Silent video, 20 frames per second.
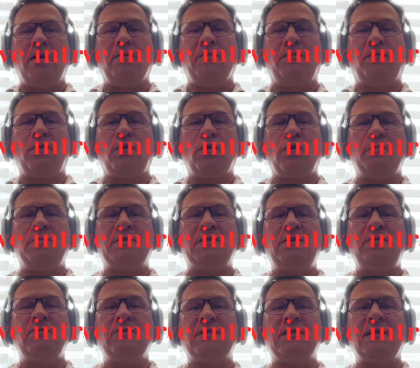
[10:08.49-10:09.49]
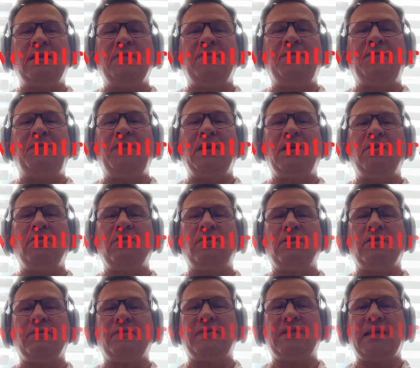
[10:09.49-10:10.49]
Verbs used in a
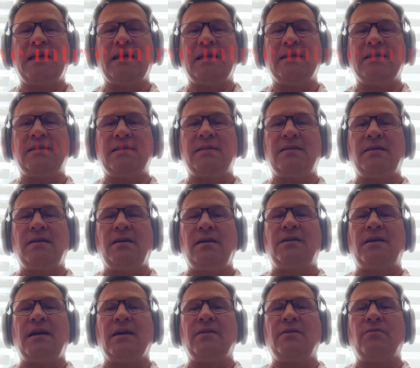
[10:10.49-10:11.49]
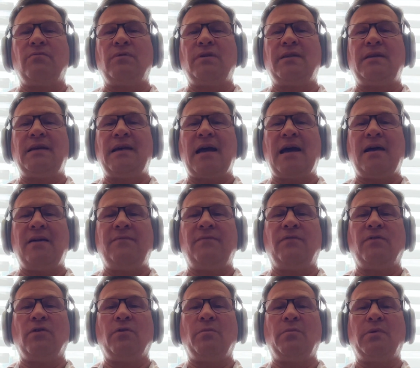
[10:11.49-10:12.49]
figurative sense, together with the
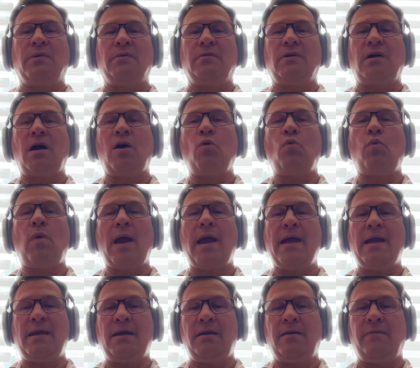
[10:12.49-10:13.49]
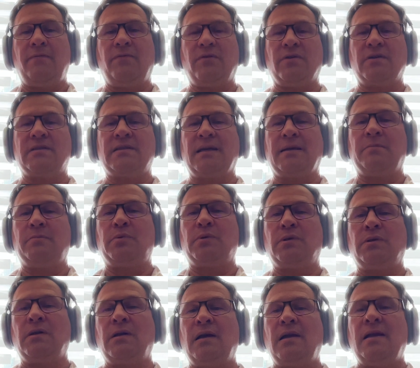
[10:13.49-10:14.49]
adverb away, for
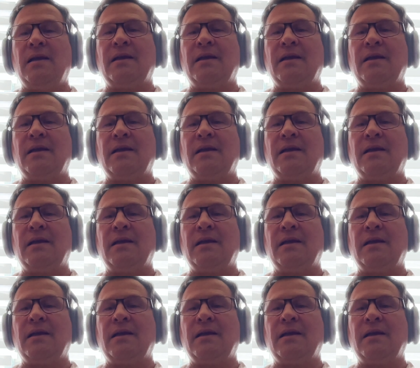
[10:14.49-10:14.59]
example,